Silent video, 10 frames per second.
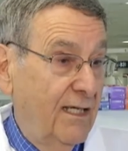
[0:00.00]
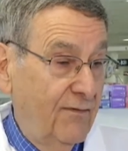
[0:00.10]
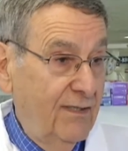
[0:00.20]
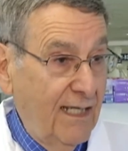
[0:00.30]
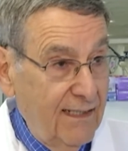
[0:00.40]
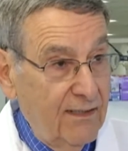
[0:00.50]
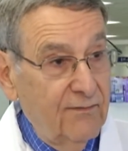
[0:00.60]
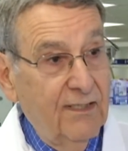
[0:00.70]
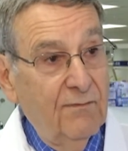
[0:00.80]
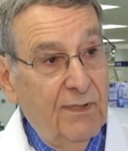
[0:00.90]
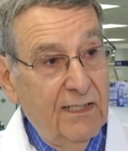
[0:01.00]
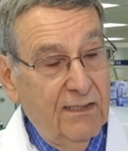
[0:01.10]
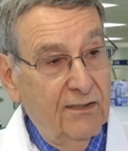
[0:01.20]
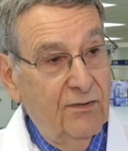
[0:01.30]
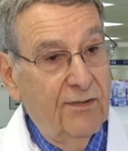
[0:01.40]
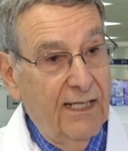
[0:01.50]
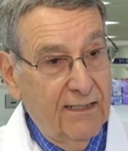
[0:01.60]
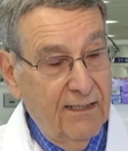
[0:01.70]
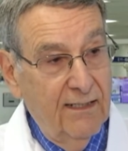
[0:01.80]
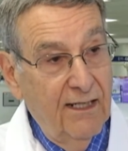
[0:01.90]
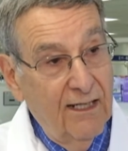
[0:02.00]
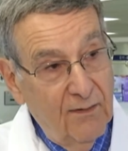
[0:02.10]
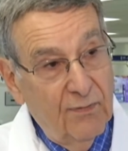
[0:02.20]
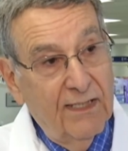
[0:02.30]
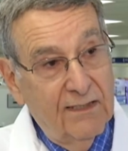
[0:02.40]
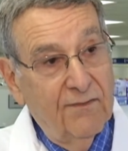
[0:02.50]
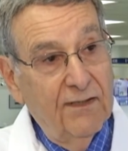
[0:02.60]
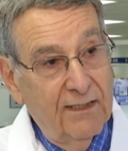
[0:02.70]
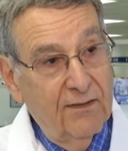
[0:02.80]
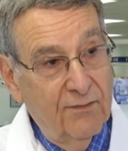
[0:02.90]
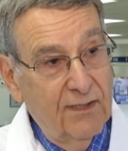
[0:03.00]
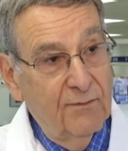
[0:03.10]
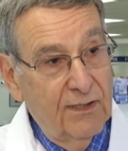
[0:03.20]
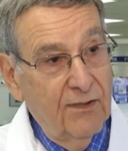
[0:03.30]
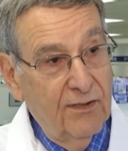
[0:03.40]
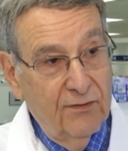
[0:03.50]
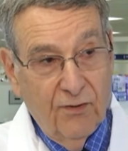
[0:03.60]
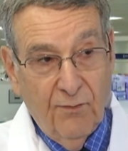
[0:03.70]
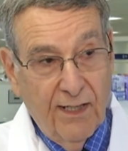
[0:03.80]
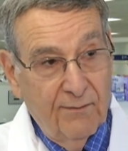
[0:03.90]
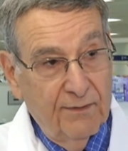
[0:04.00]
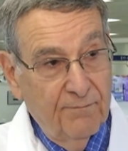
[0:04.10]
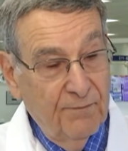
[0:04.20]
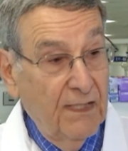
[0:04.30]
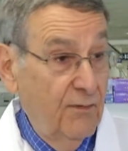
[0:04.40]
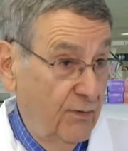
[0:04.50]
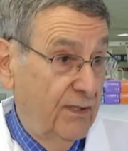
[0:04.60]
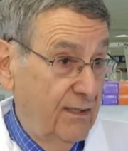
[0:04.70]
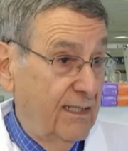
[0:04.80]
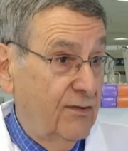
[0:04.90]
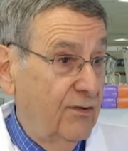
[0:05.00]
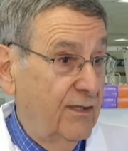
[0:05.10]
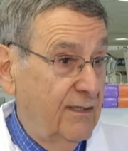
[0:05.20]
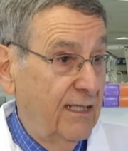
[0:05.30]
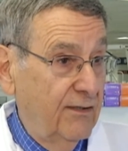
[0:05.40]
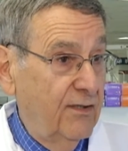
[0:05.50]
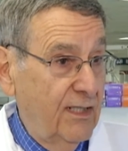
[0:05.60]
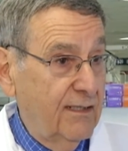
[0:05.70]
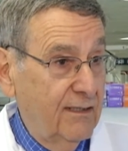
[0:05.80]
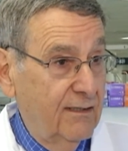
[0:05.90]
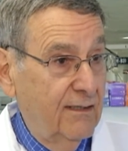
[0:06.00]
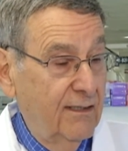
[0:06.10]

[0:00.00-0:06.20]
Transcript: Every 9 out of 10 patients, you can actually place fillings with this material, no problem, which is as good as dental injection.